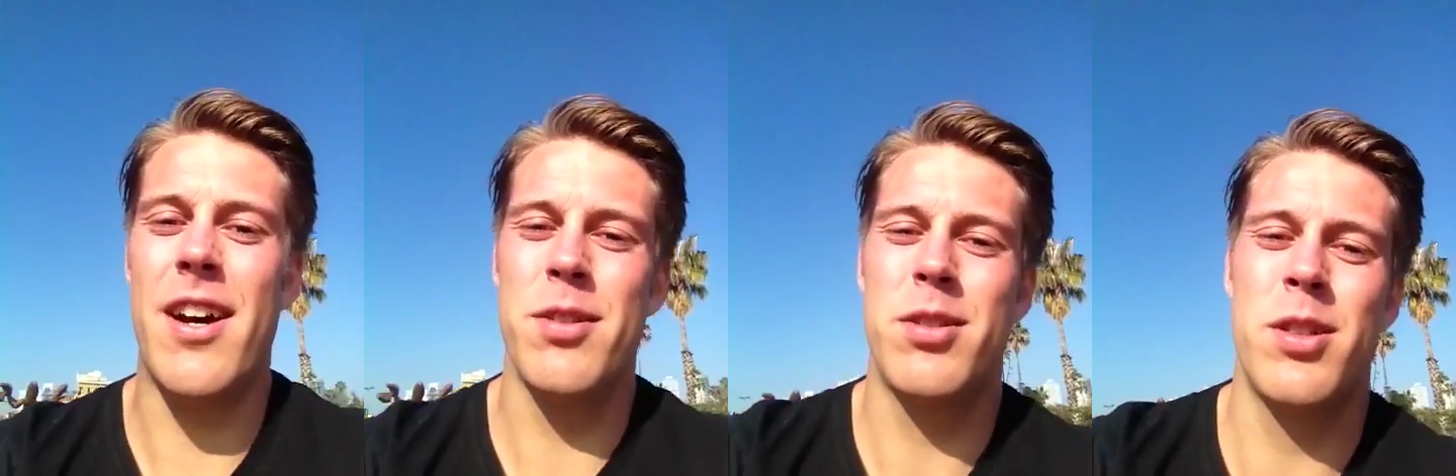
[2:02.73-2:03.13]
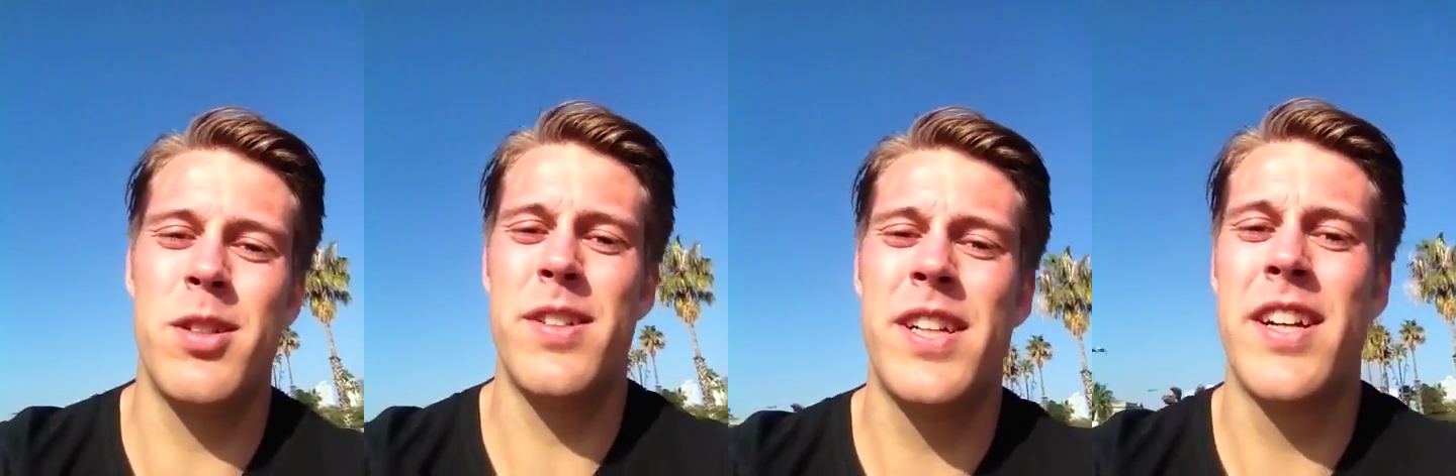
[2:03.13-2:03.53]
allows
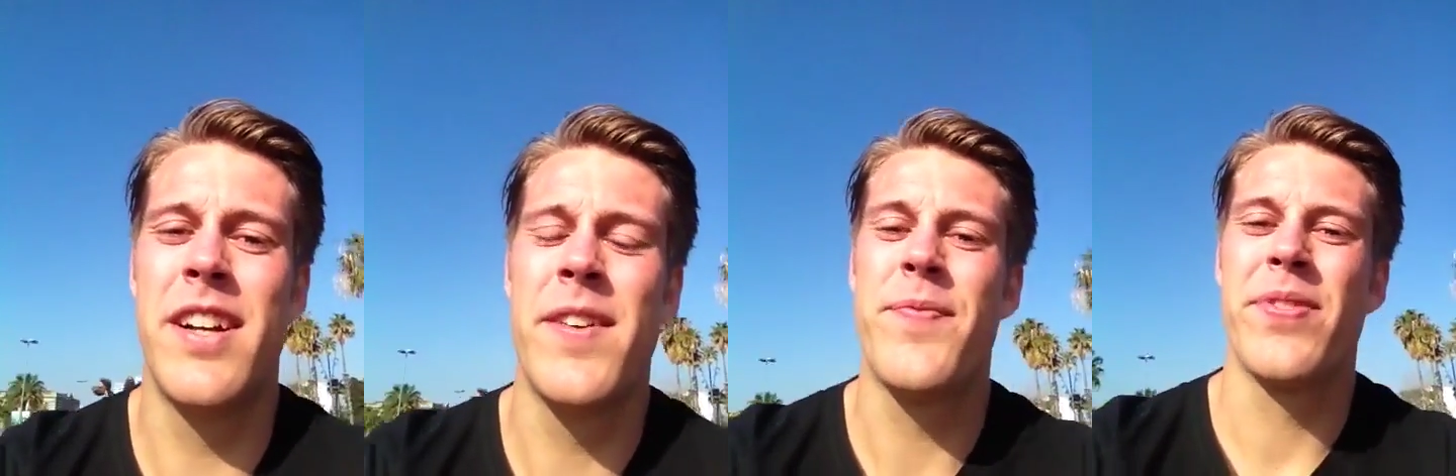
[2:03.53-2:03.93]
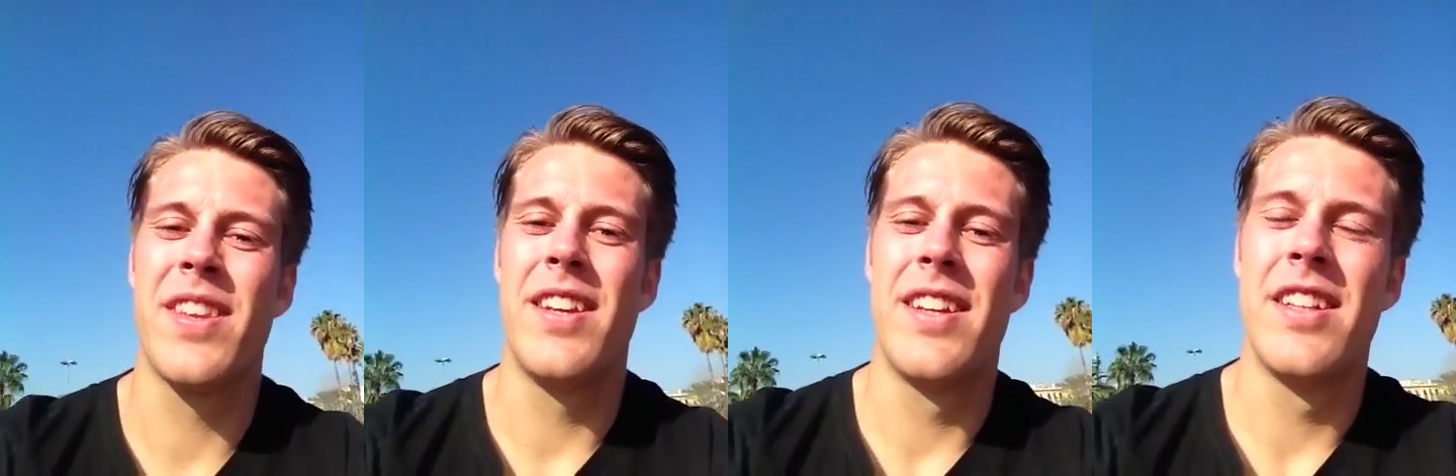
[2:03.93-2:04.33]
you
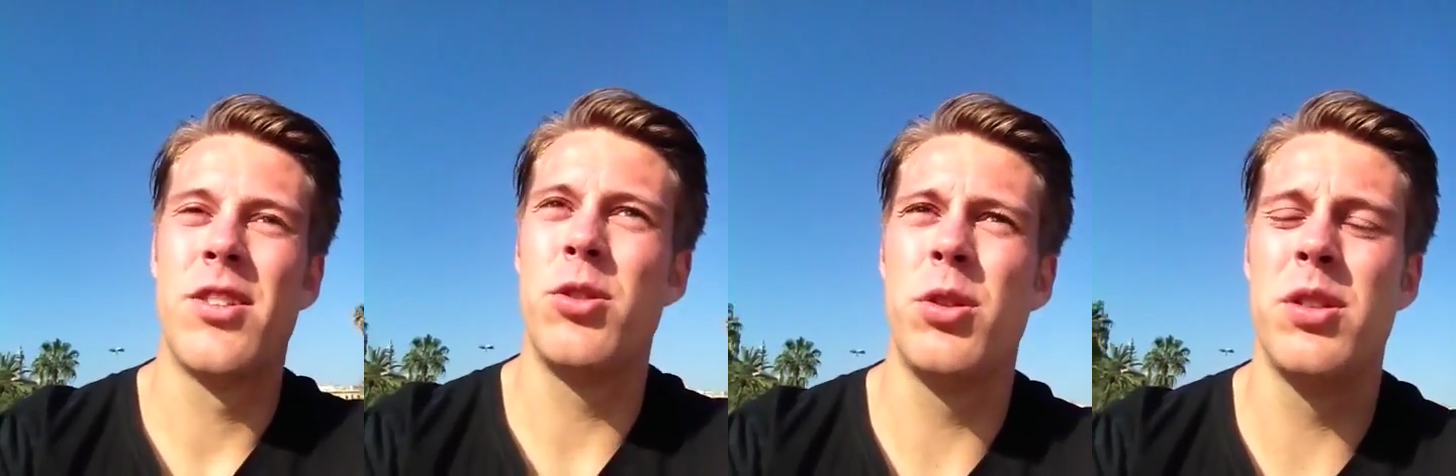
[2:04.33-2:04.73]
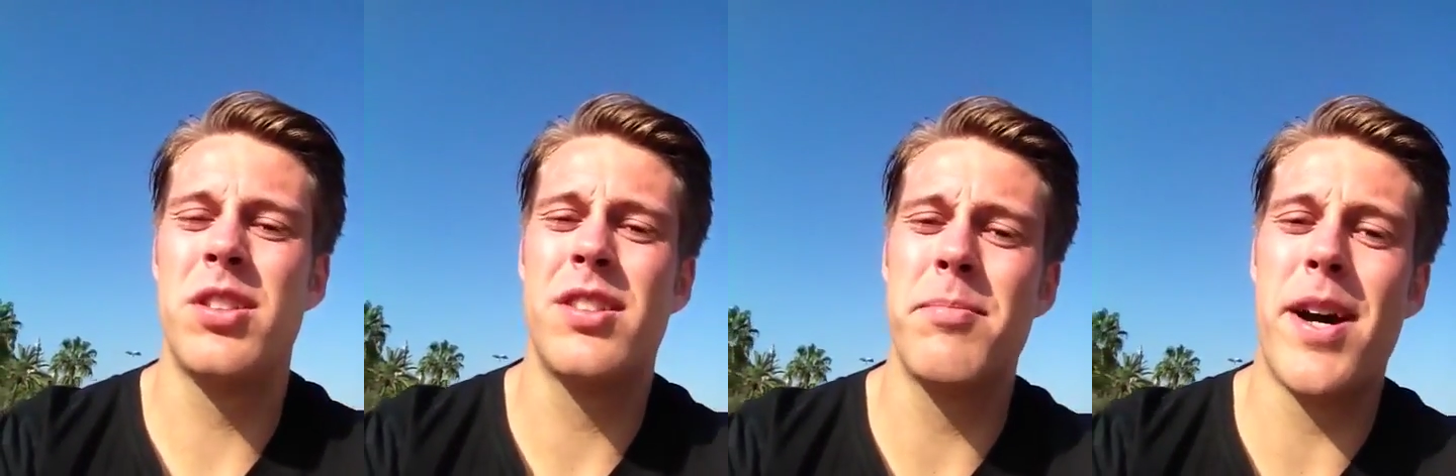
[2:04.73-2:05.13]
to
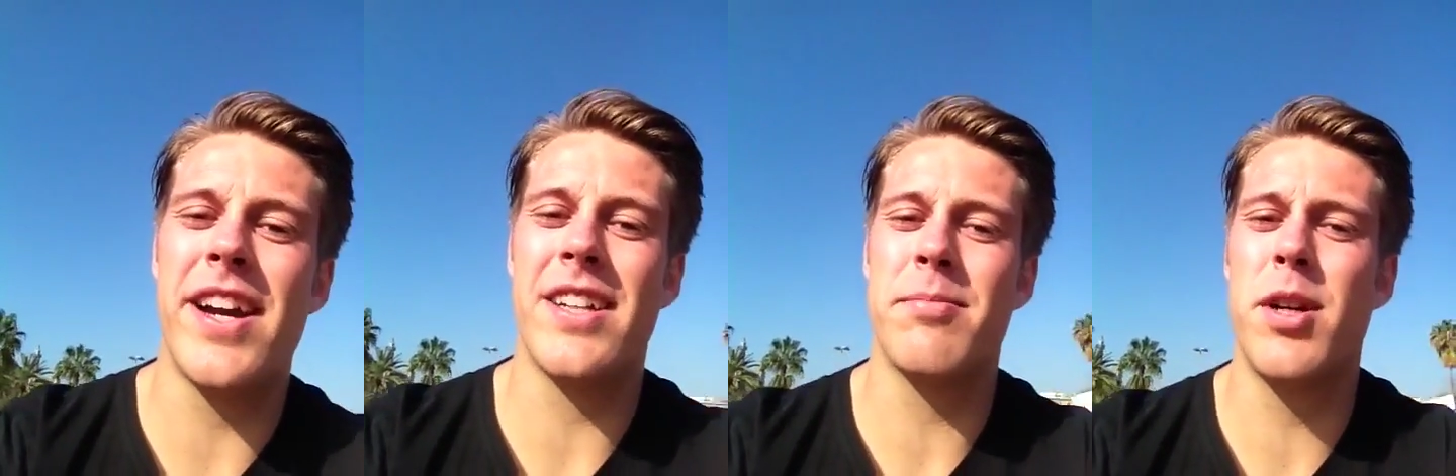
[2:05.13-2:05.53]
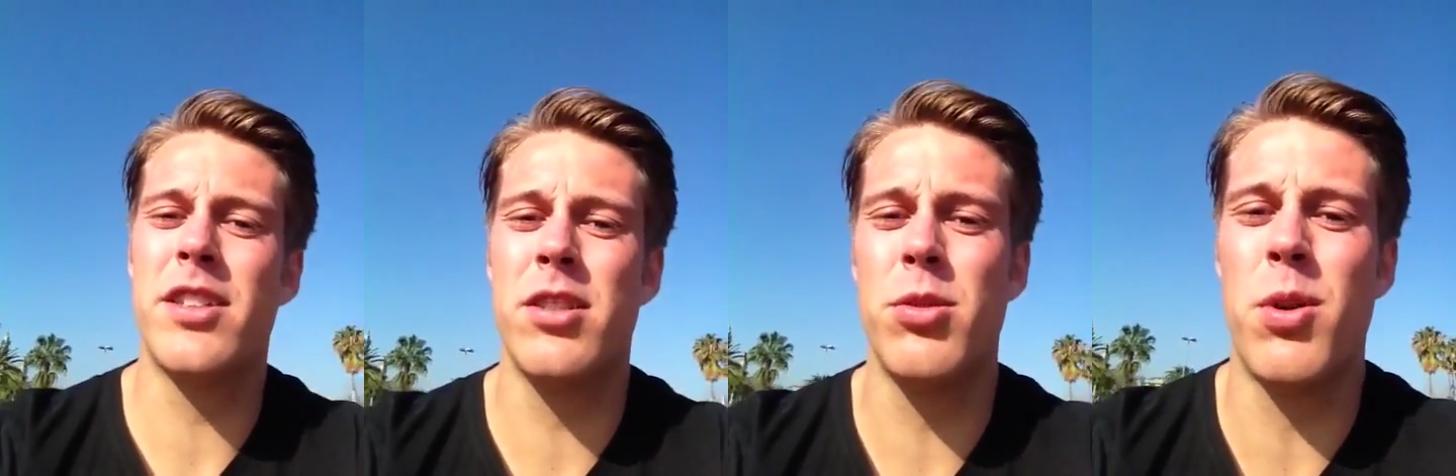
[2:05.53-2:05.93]
use the bike as
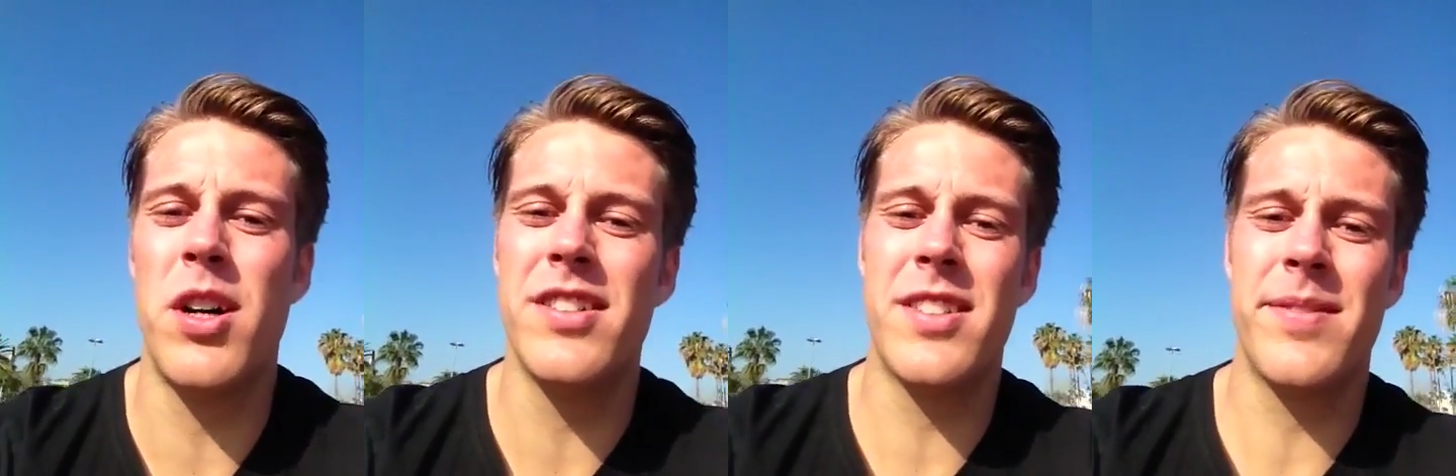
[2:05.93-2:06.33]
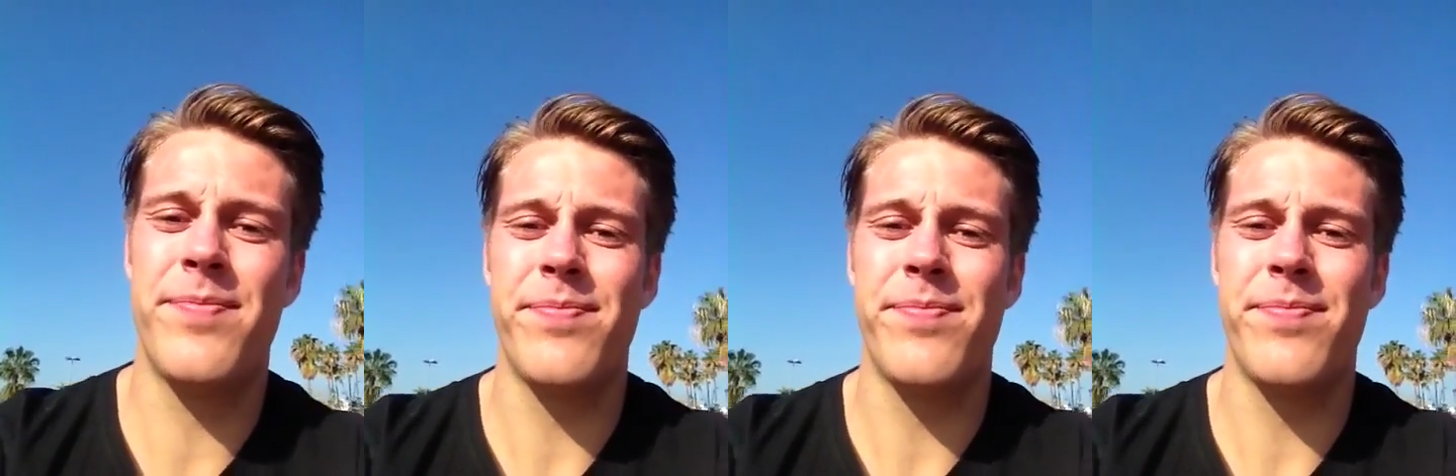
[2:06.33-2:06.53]
much as you want